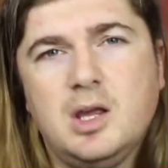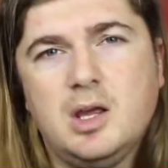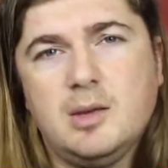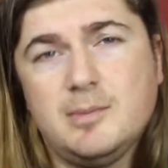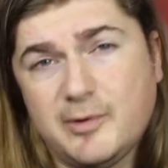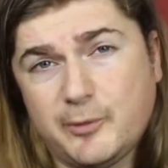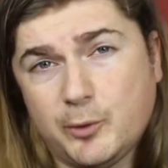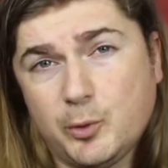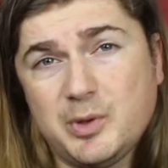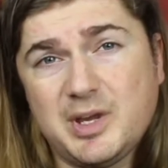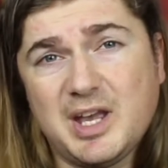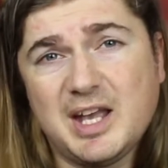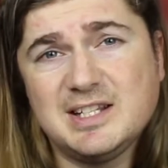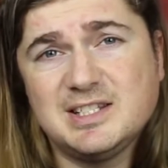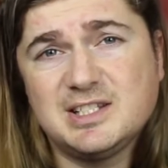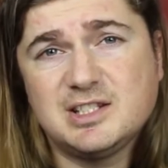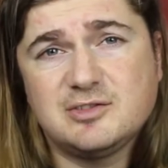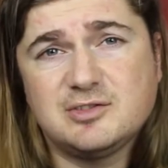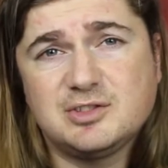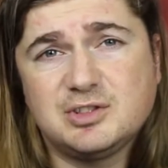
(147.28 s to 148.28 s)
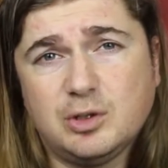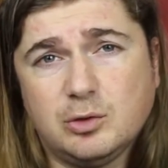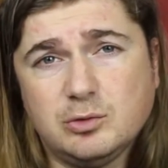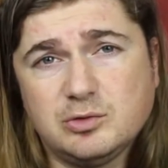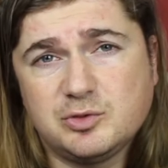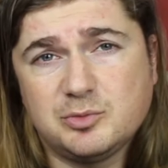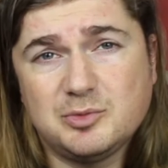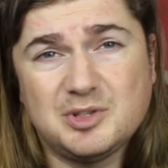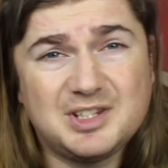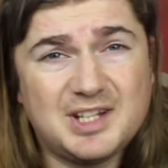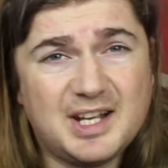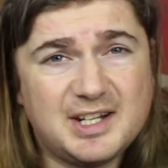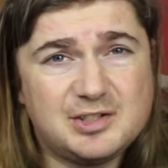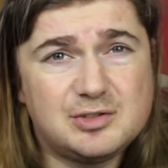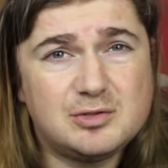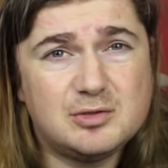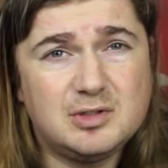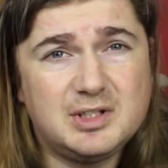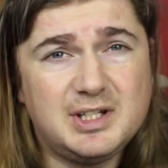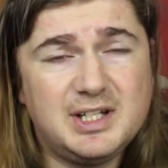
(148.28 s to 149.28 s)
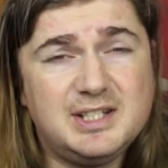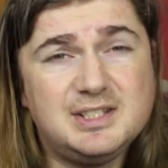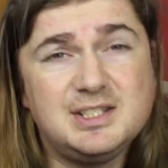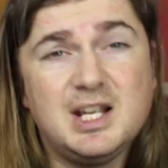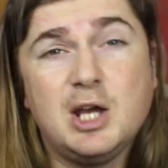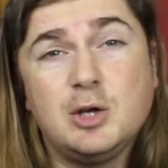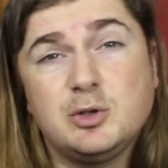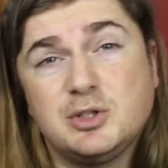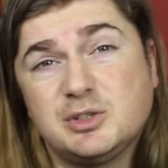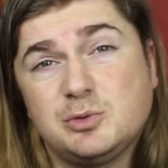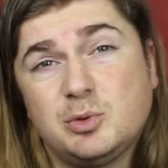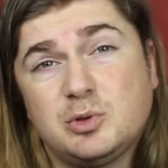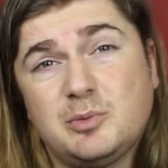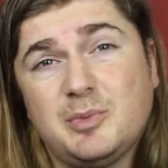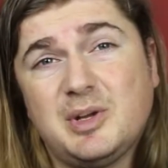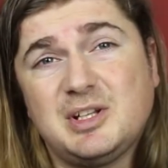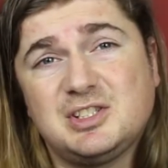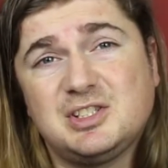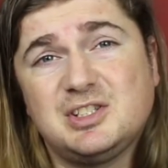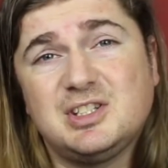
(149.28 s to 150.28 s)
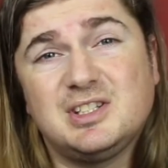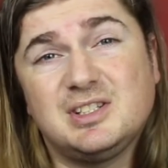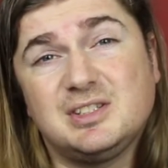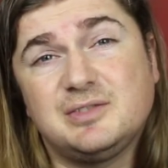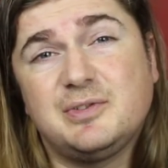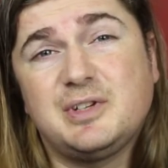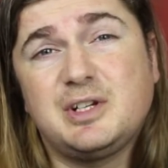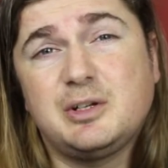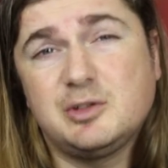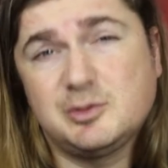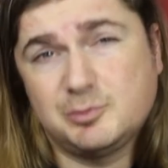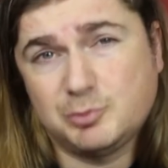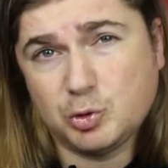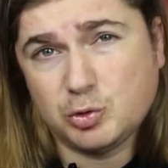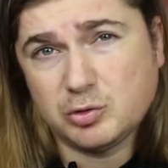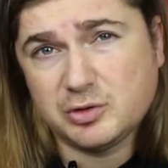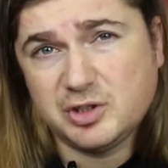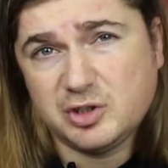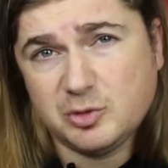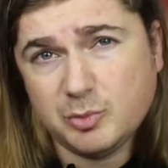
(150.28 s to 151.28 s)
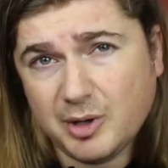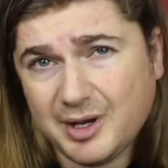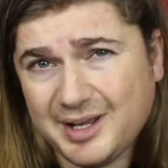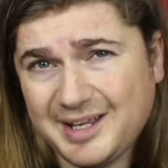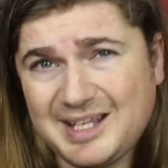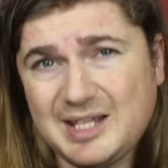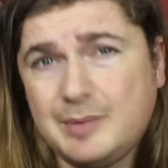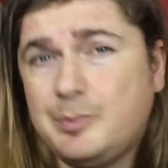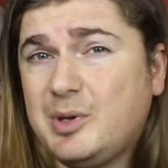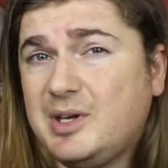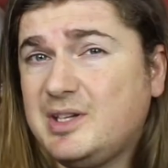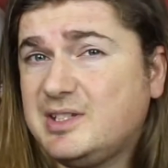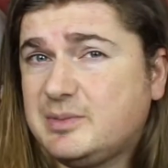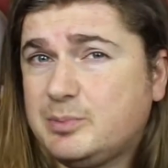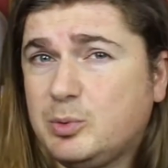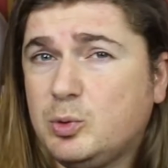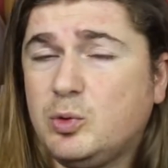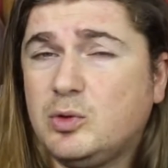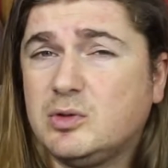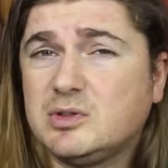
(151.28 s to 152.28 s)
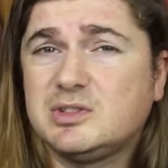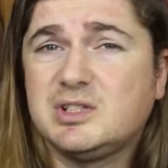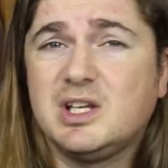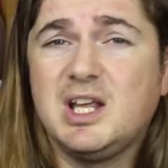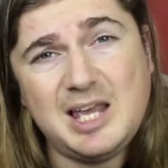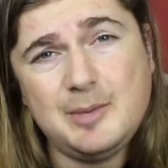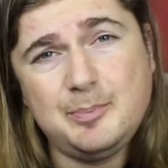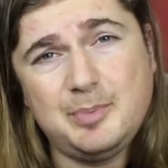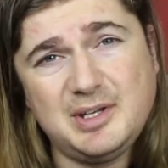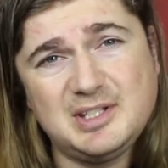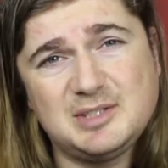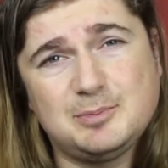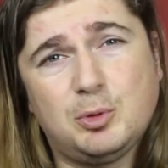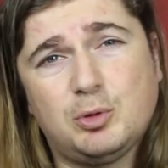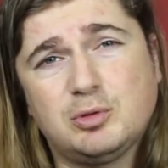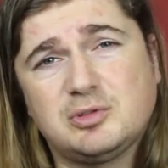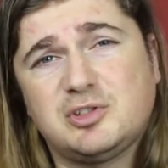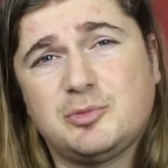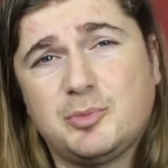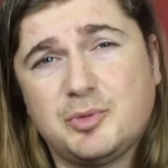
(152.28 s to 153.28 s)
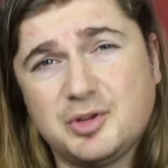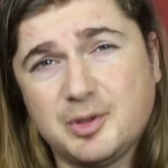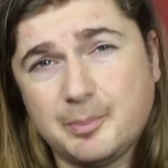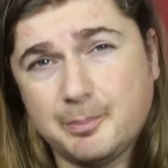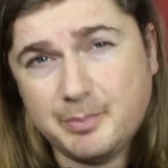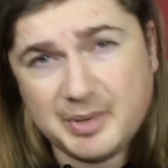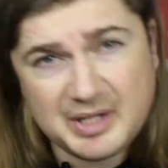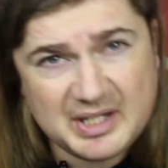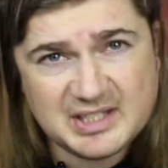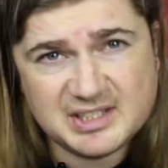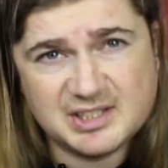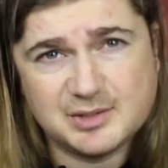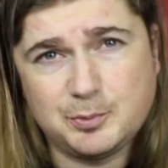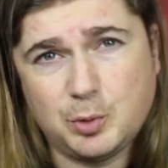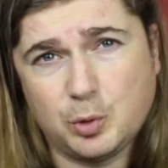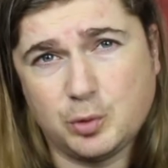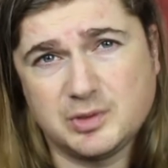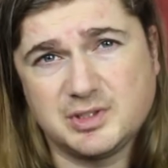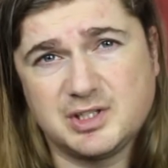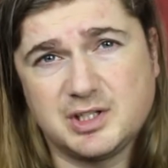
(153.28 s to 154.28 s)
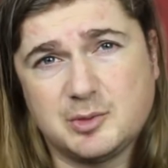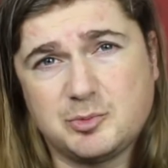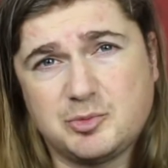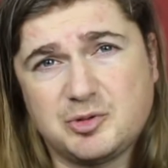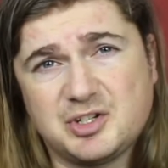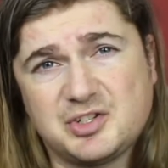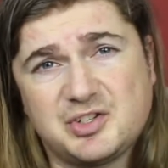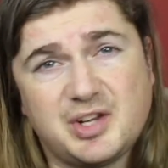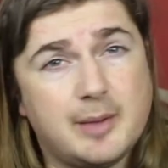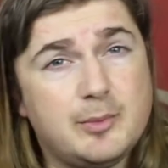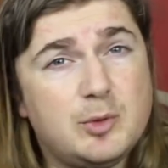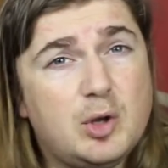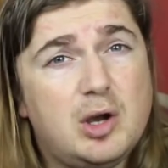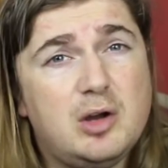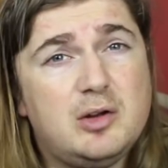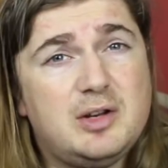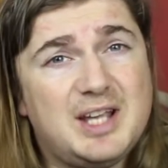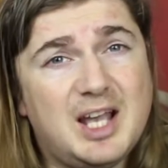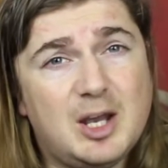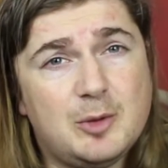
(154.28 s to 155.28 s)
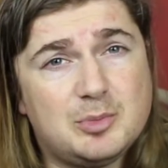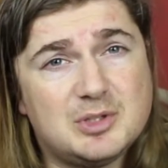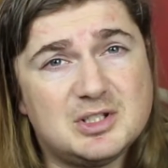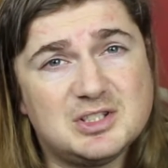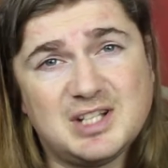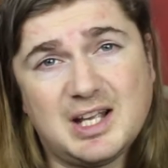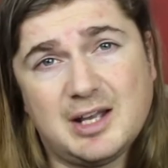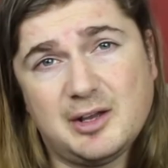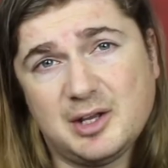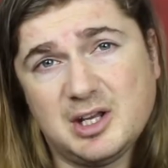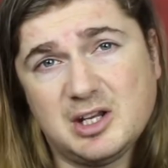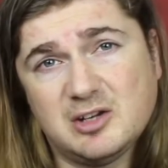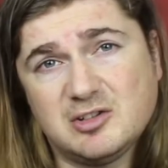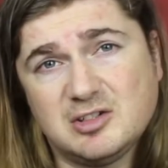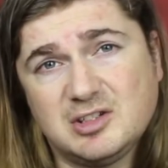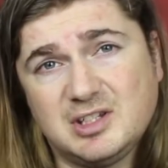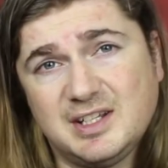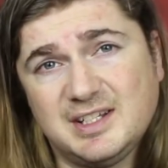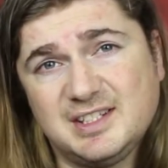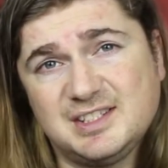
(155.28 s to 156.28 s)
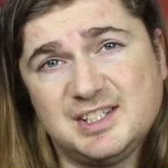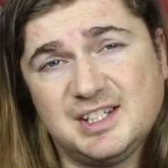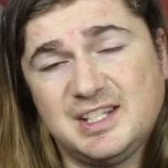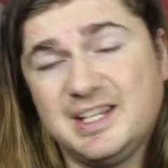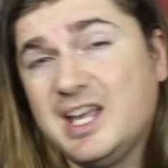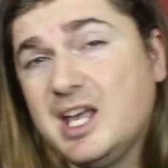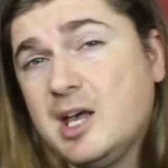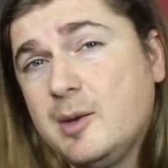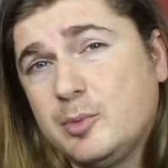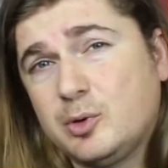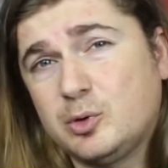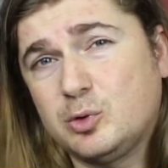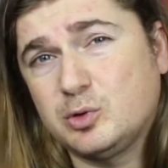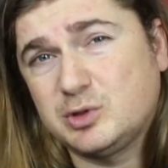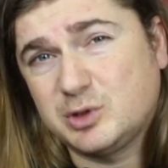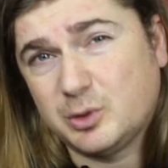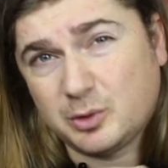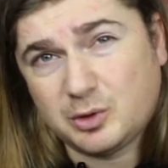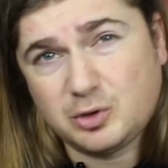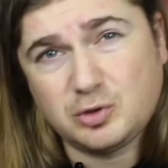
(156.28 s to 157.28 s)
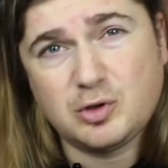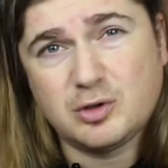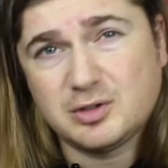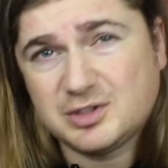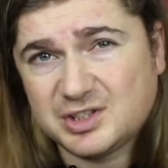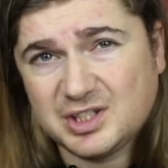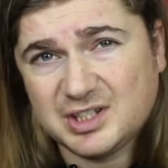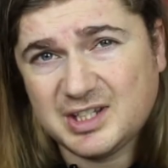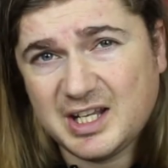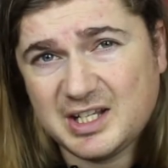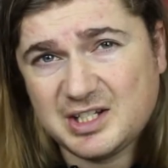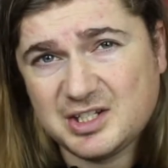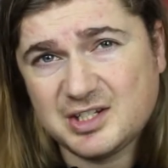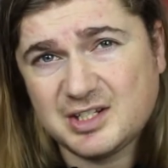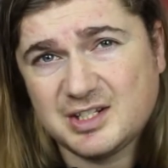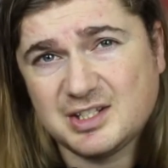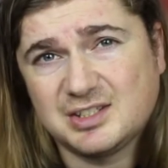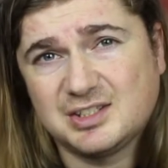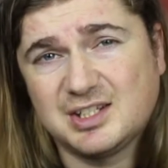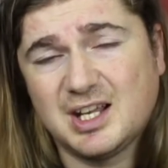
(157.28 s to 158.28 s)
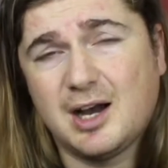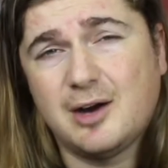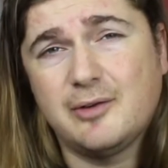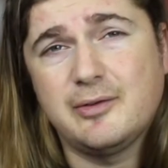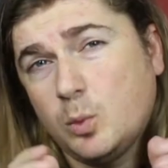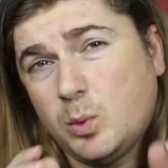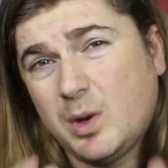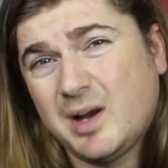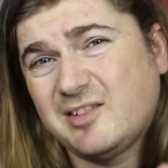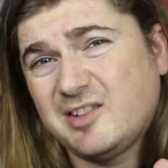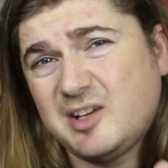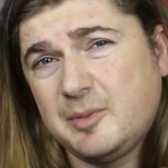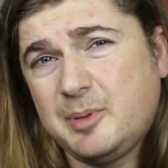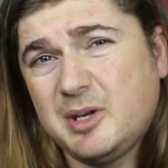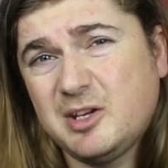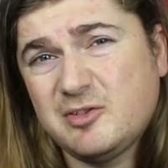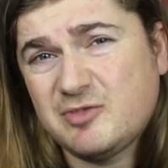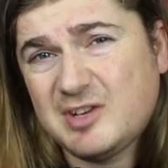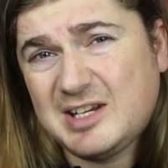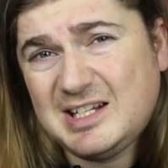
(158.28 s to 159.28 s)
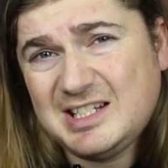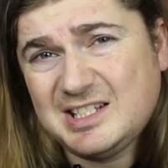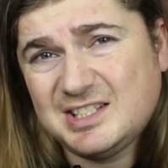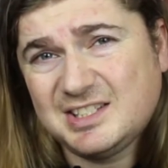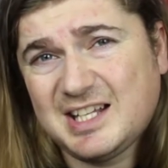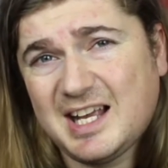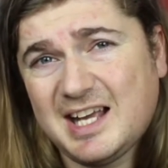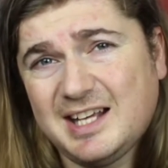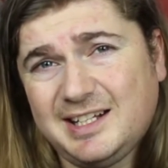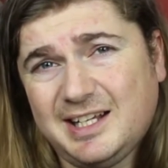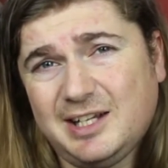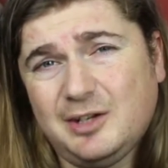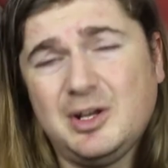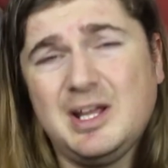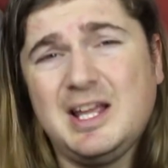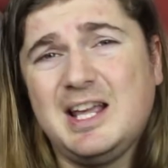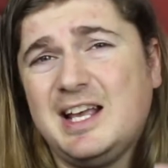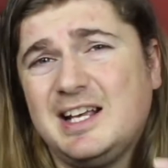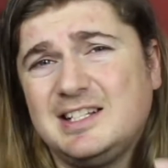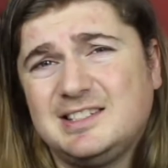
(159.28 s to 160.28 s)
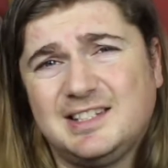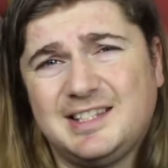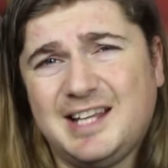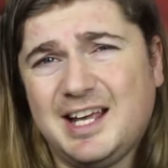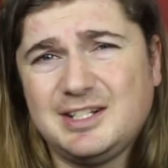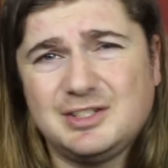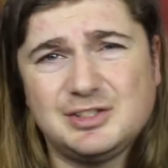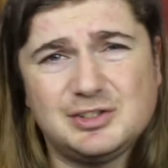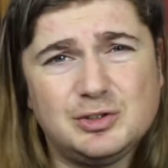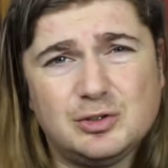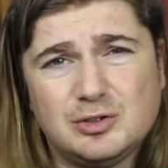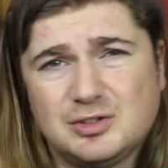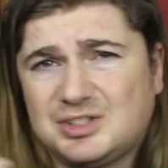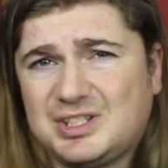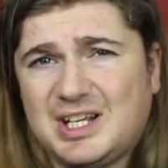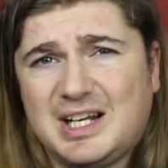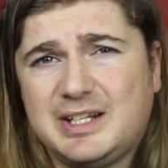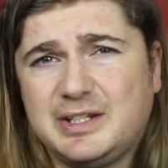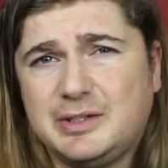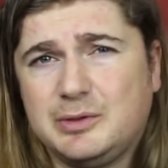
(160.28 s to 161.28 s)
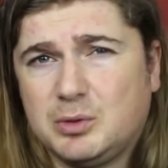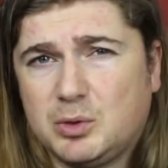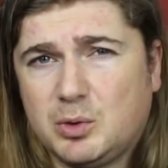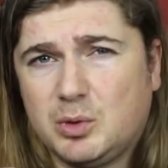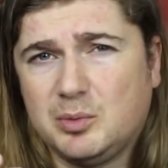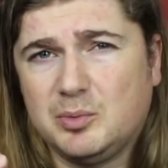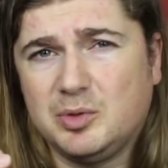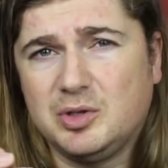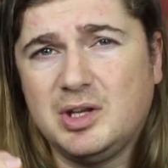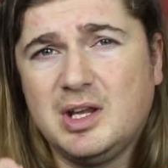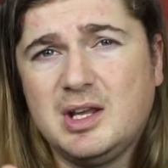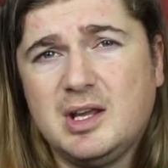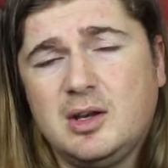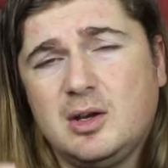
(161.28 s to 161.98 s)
Before we get into the results from the national leagues, just want to mention that this video is brought to you by EP Sports. EP Sports are among the biggest supporters of the British game, not only helping us out here at DC, but also across the nation itself. Where EP really stand out is that they're just not selling you equipment.